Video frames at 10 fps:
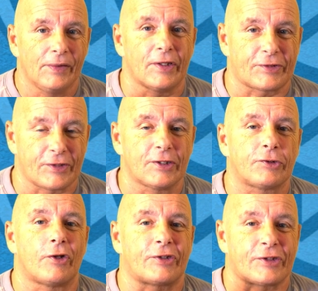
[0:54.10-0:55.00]
this is
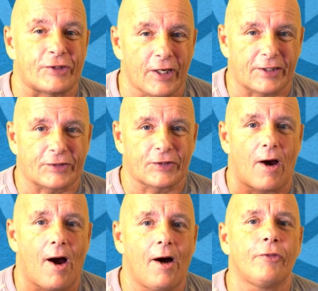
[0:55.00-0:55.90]
the 600th
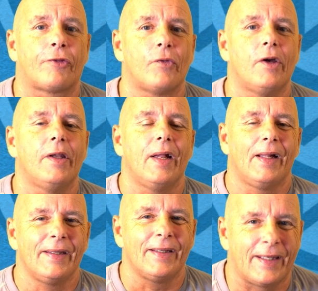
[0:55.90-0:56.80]

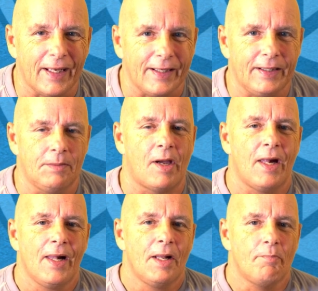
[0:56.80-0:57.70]
game
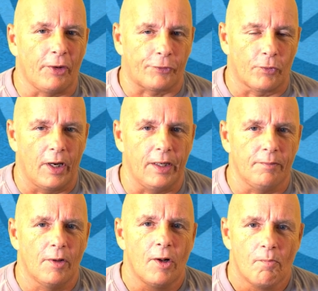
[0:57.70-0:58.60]
between
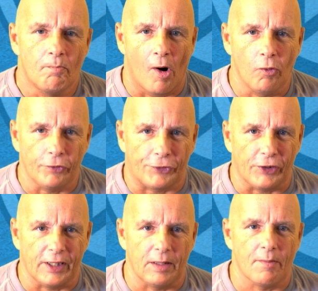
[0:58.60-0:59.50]
both
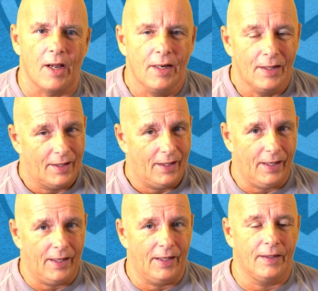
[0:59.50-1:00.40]
teams.
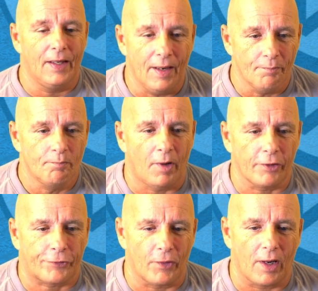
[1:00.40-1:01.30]
And at
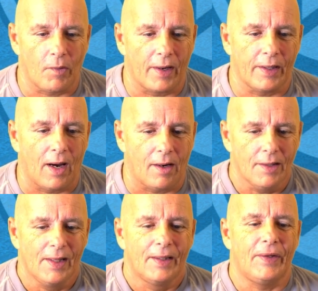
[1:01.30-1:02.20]
Montreal right now,
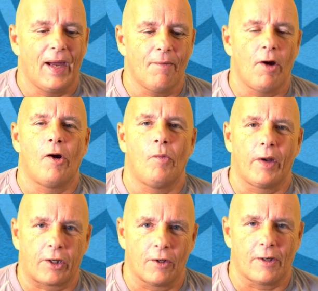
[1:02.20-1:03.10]
they have a
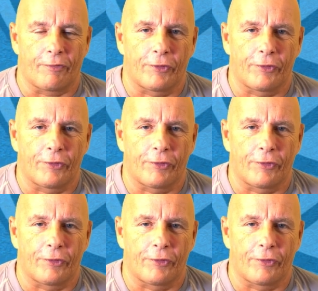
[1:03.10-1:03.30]
record of